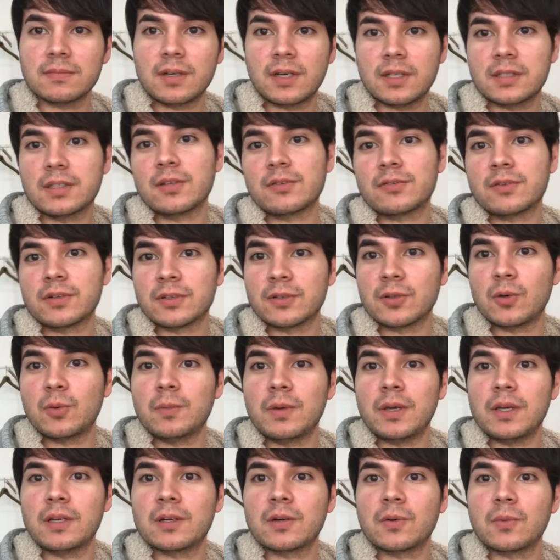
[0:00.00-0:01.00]
a different
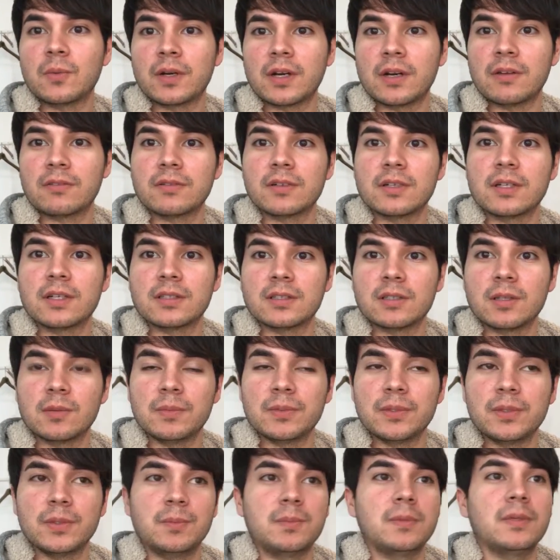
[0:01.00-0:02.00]
domain or whatever in
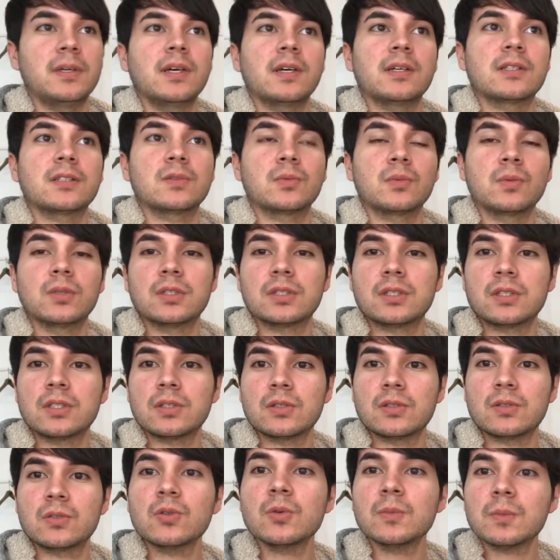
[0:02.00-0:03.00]
WPX
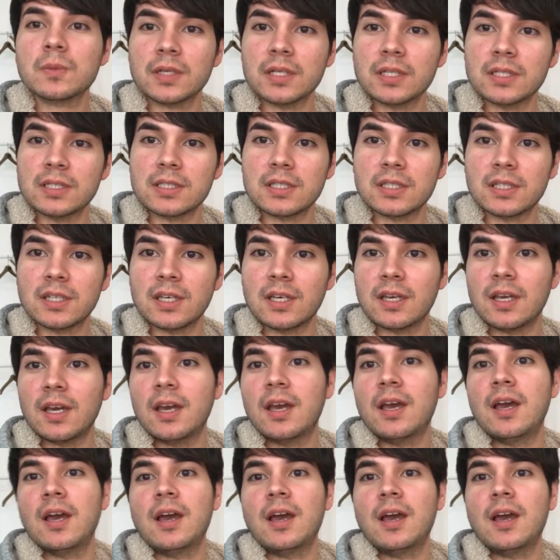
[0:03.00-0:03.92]
was super easy.